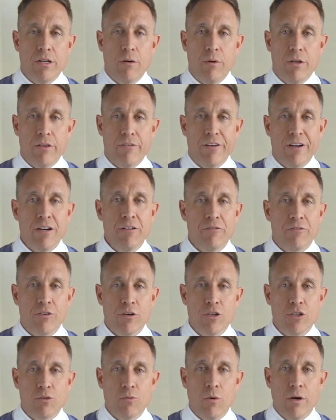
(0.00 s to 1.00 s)
Now, one of the very
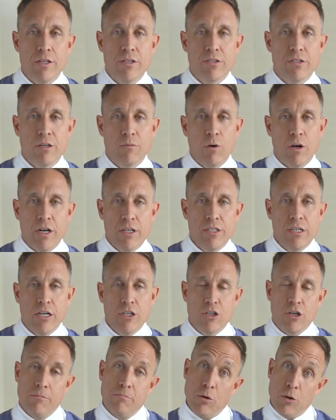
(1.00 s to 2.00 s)
first ones, and we're going to
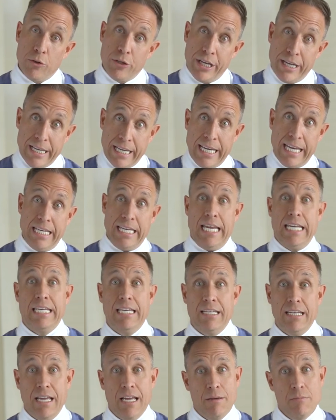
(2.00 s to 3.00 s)
touch on both
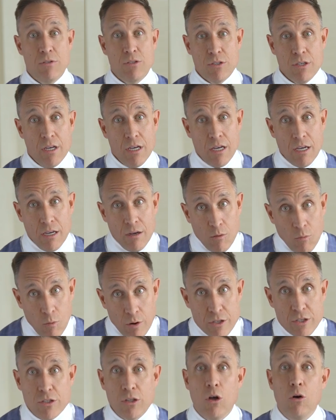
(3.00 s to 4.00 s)
Canadian names,
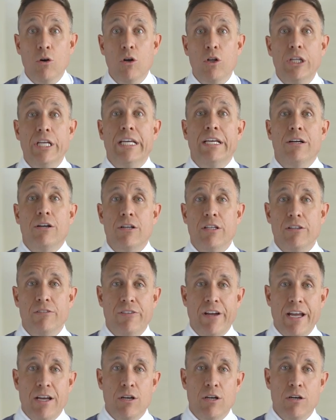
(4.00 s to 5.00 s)
ones locally here to the
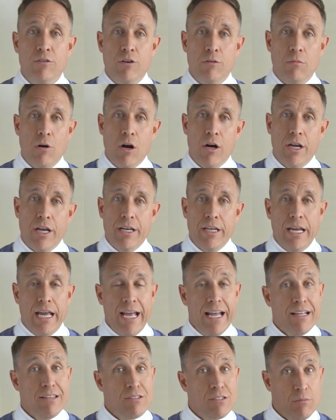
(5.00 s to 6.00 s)
Vancouver market,
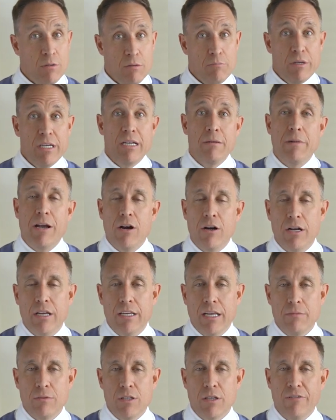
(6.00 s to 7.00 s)
and some of the big American names.